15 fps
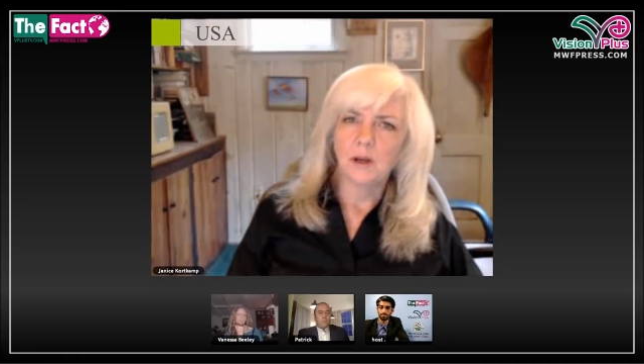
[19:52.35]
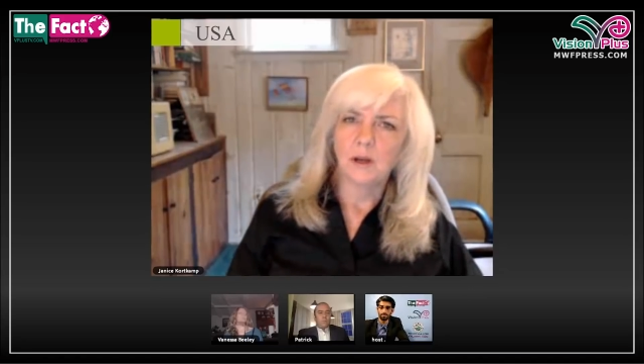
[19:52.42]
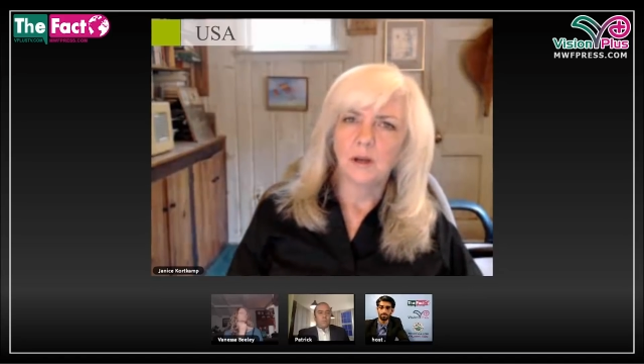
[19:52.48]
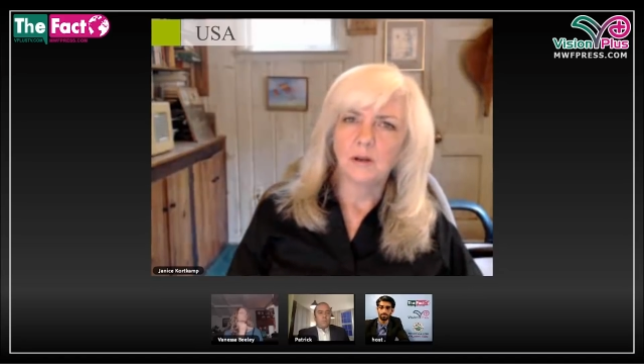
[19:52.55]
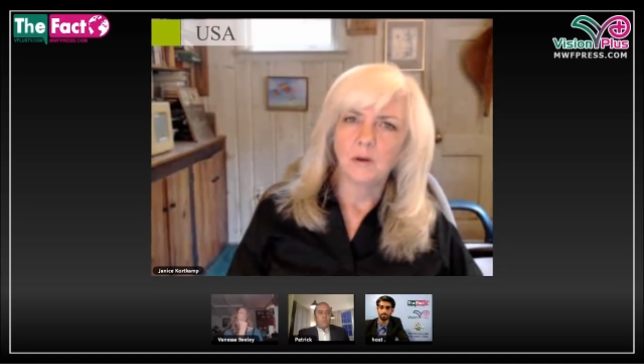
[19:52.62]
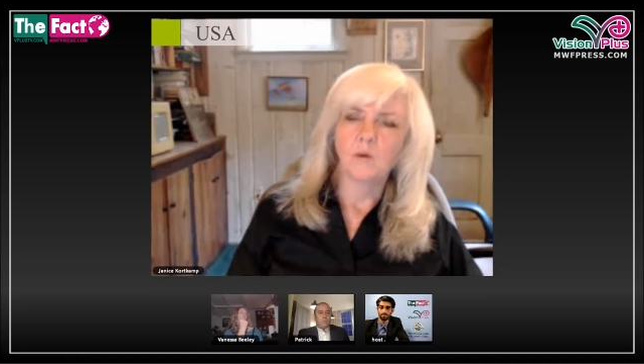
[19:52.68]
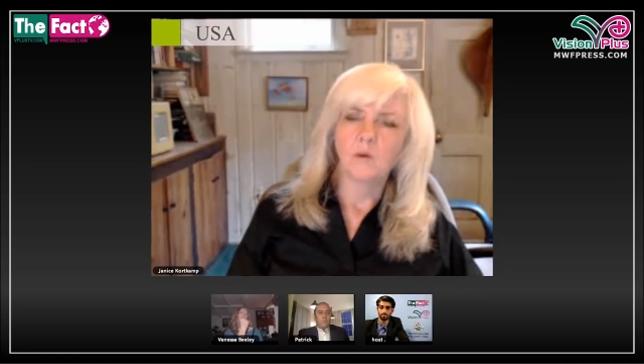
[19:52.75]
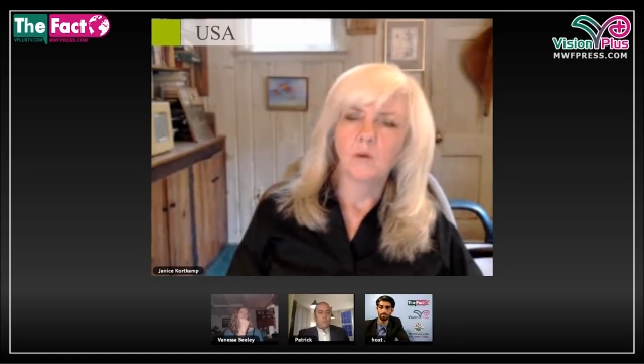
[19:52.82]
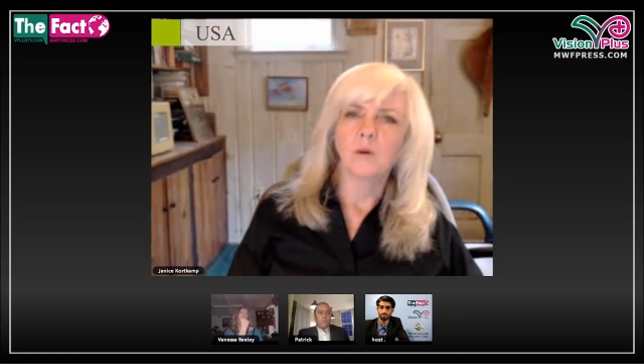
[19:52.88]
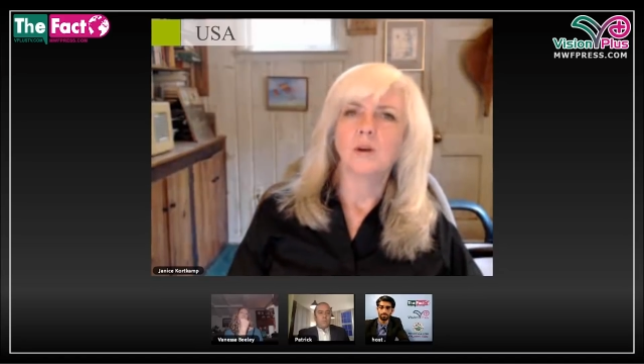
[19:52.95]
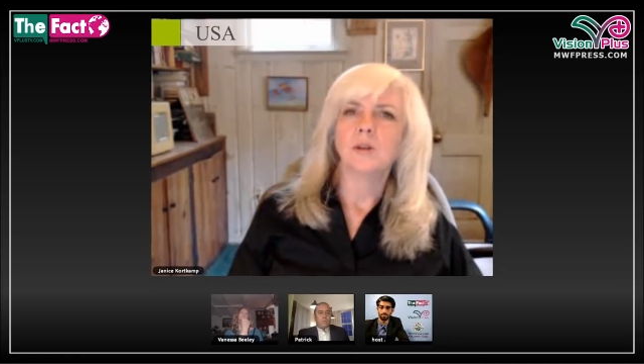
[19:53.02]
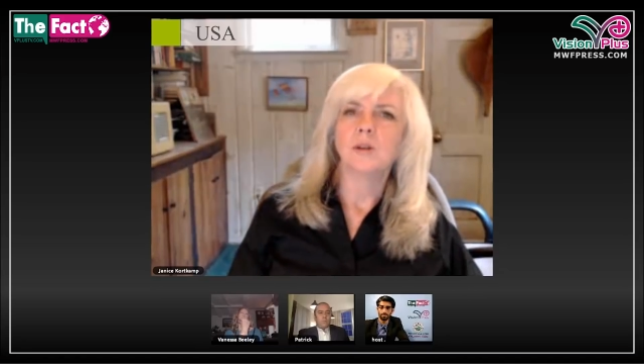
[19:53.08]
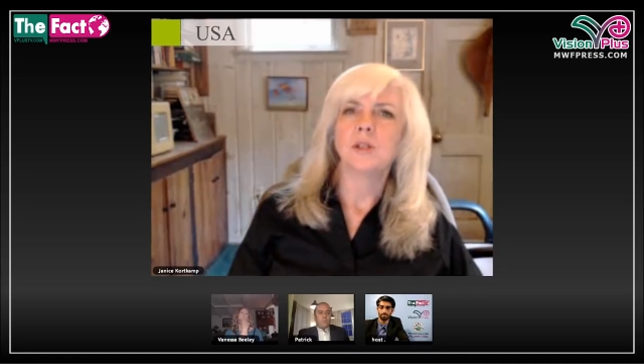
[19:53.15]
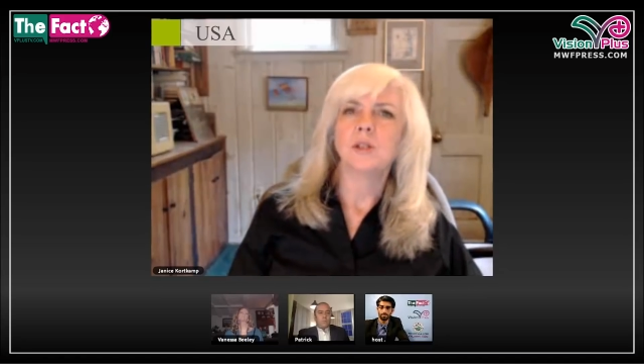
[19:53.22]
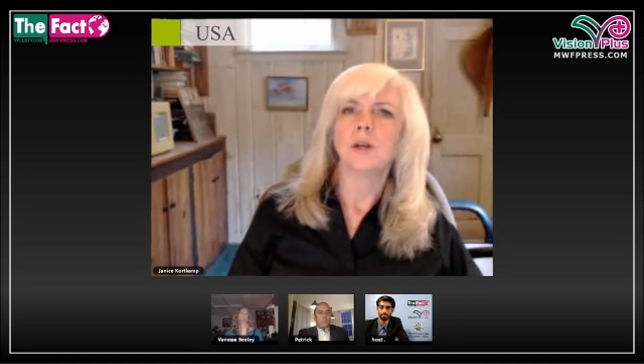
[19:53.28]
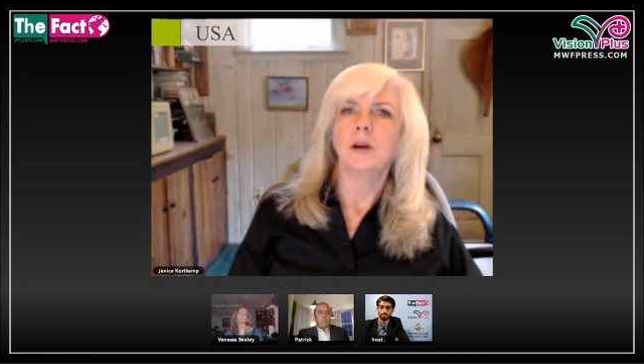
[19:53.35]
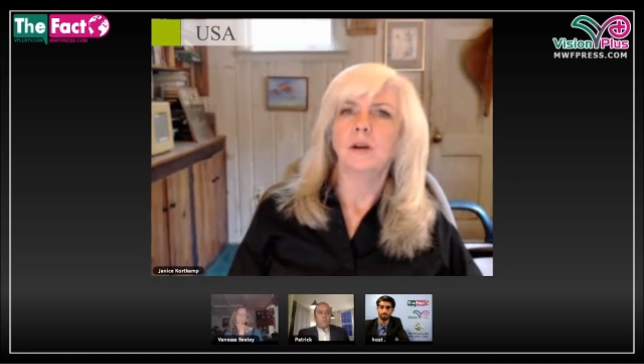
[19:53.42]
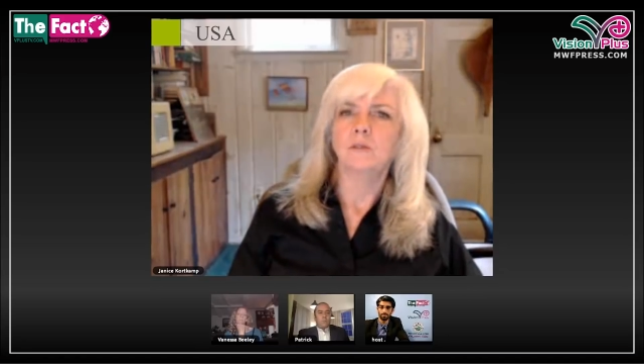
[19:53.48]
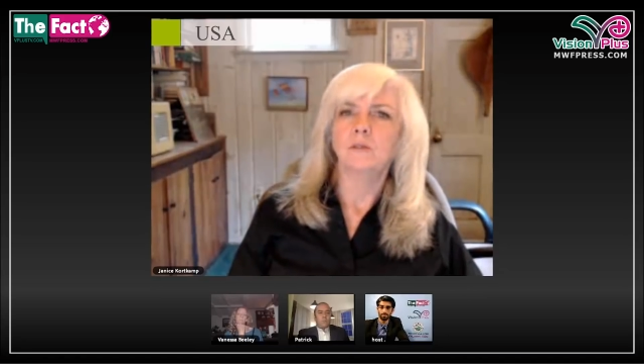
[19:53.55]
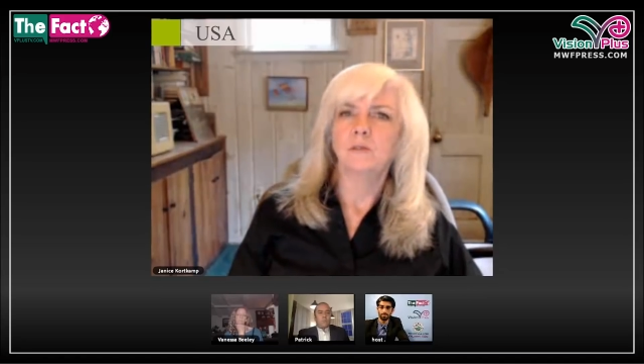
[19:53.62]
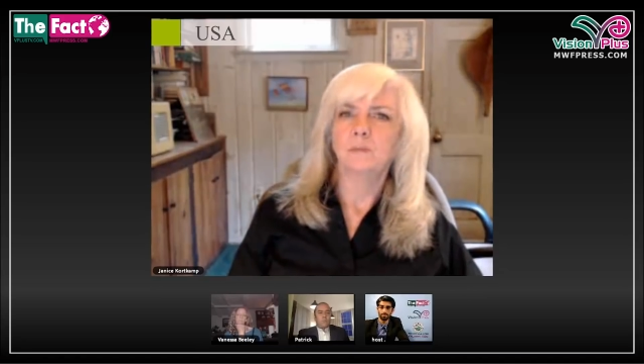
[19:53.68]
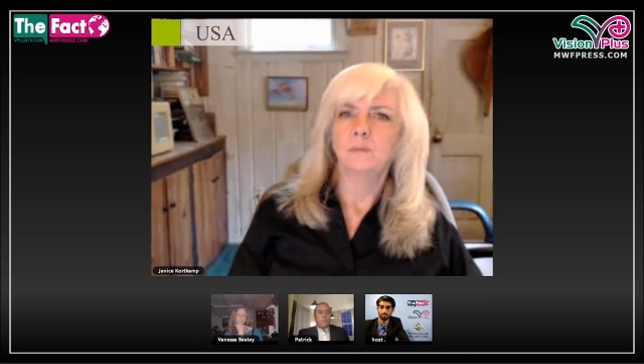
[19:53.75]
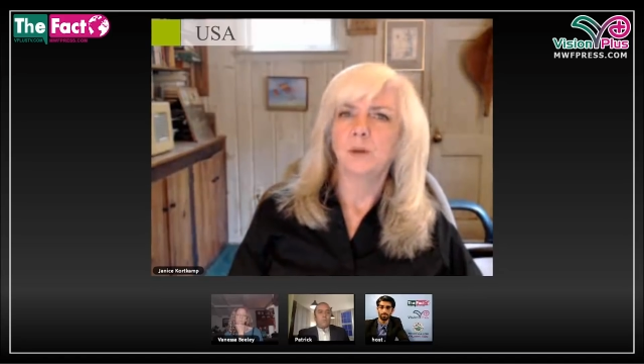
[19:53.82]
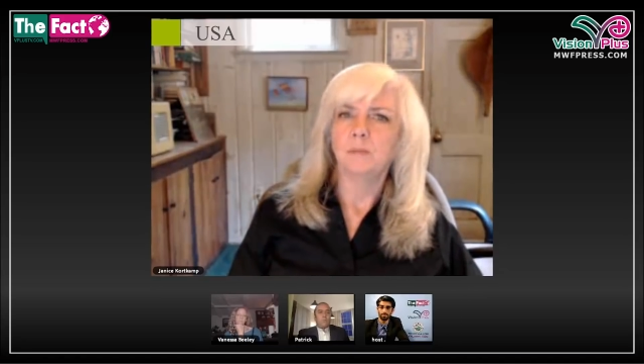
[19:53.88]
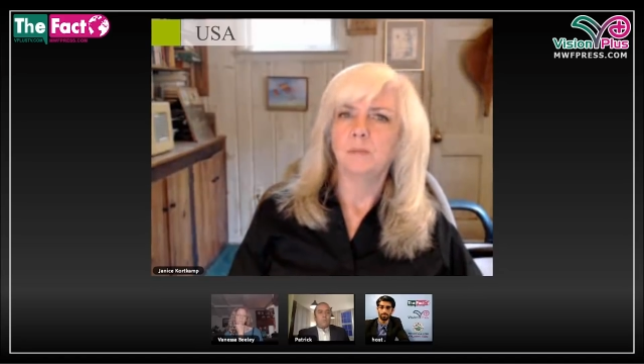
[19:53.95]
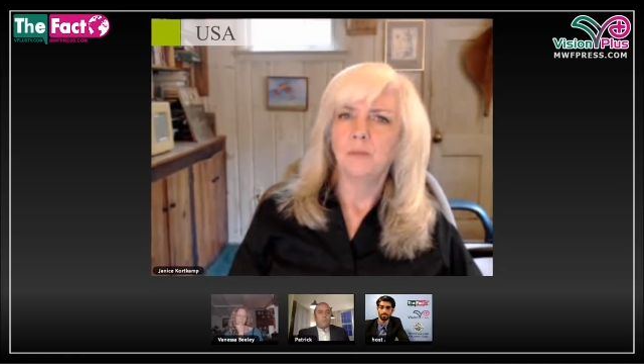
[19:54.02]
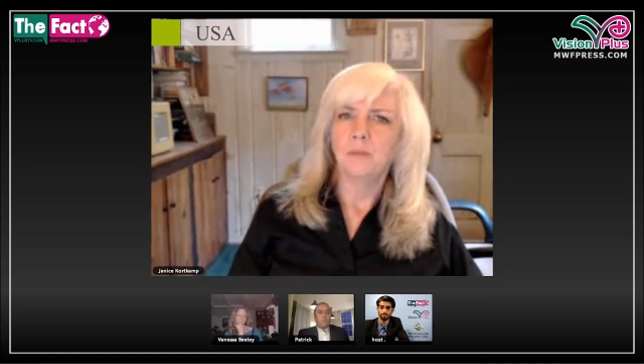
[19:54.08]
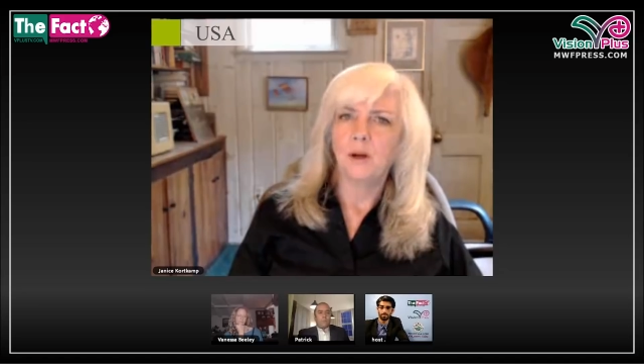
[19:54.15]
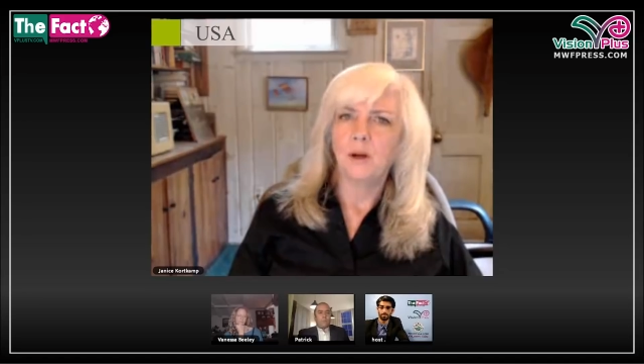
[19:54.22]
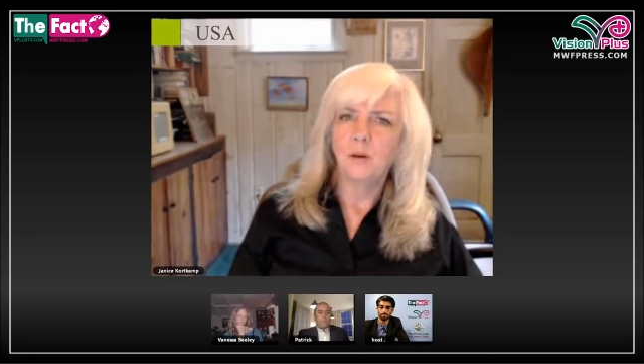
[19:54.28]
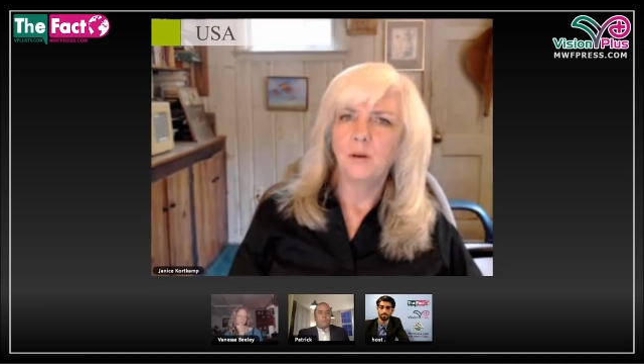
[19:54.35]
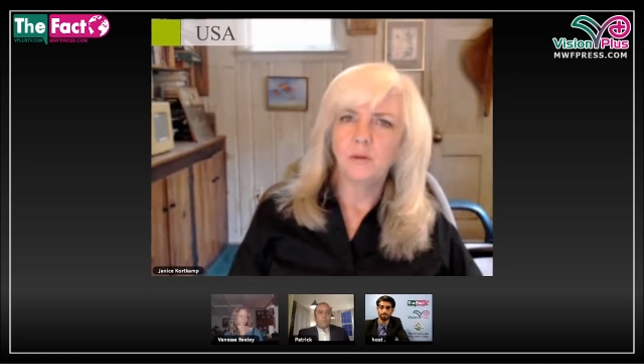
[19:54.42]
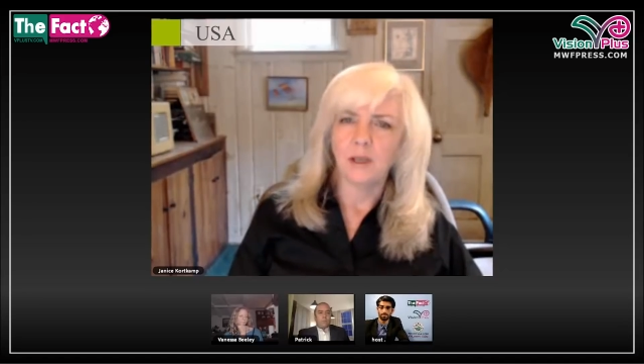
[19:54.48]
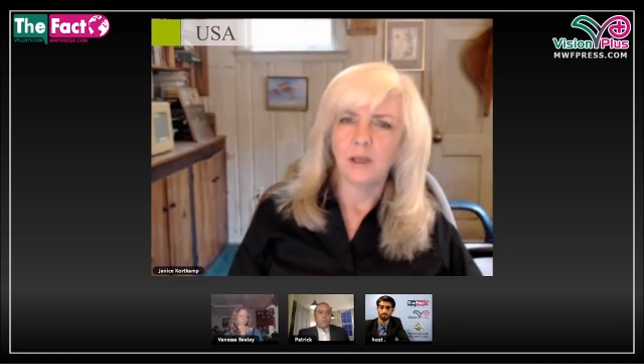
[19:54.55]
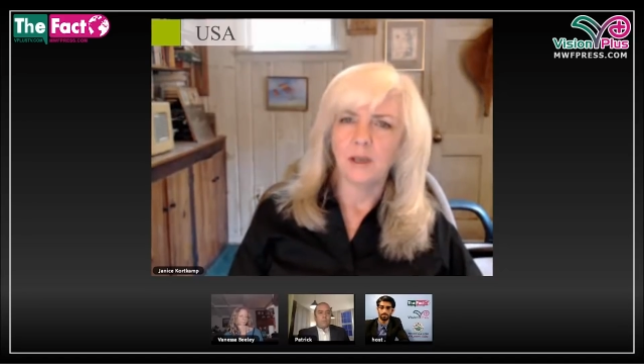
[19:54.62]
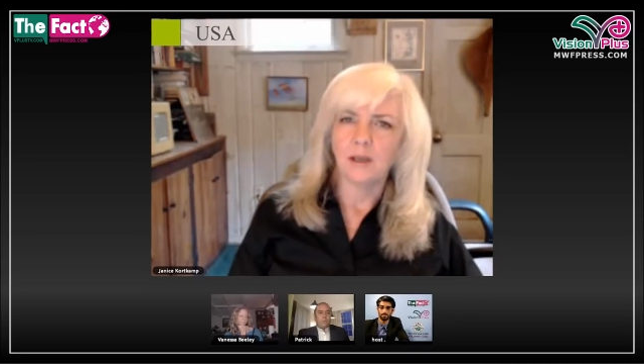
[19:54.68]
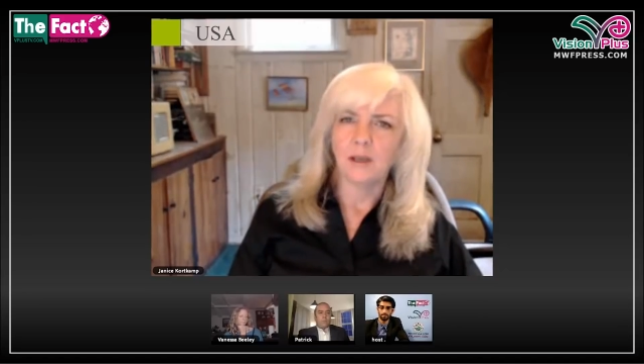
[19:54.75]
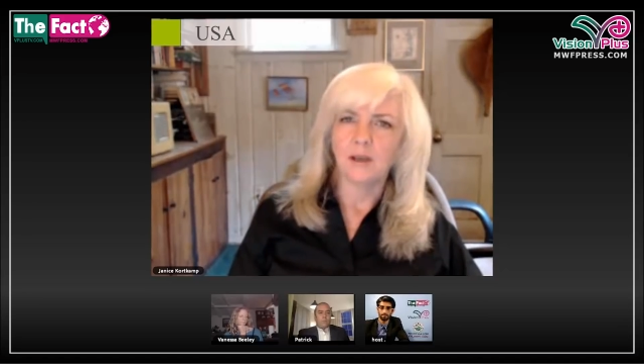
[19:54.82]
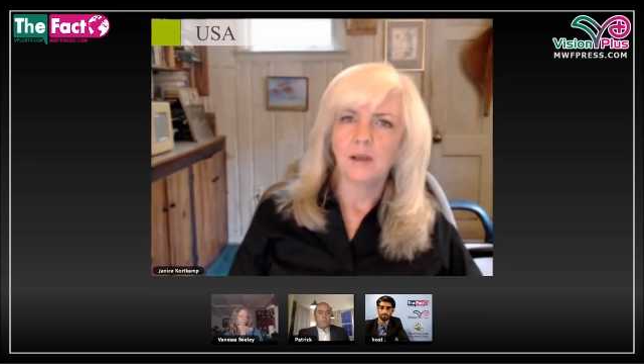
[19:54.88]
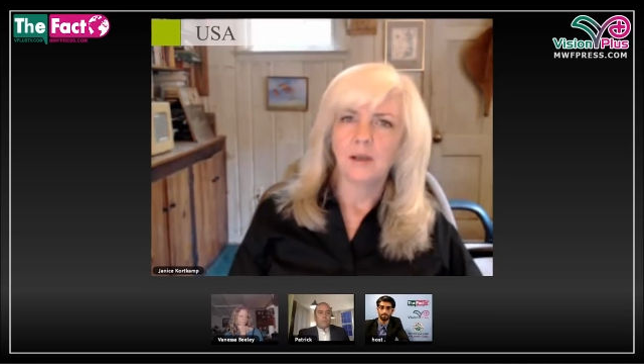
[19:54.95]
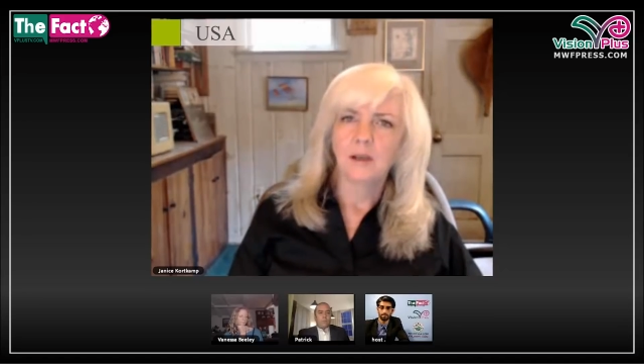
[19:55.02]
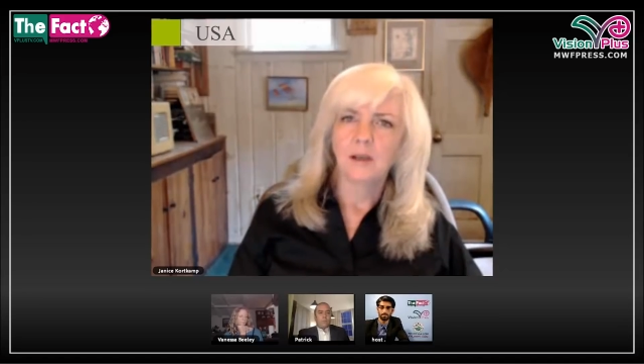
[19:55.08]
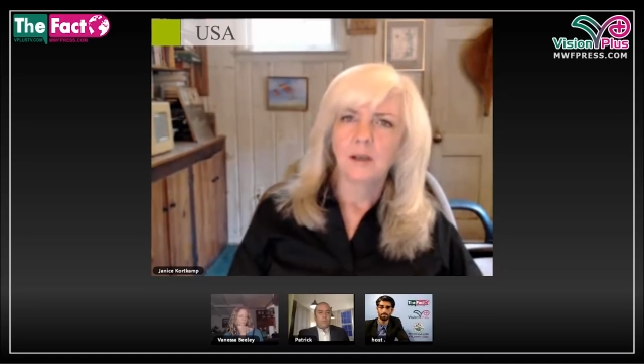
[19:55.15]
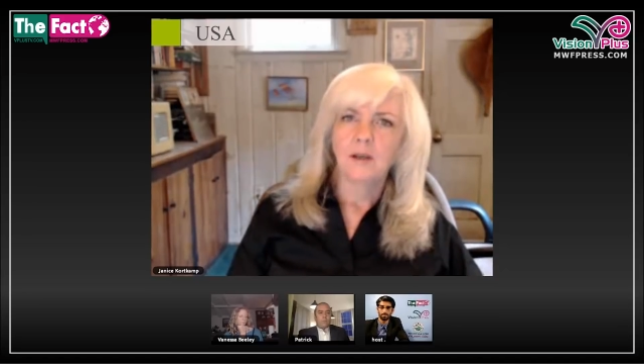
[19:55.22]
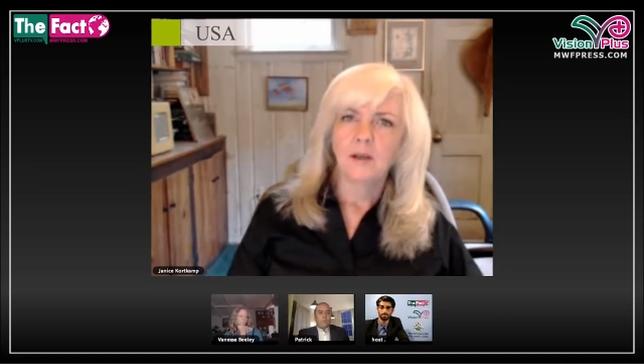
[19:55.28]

a course of promoting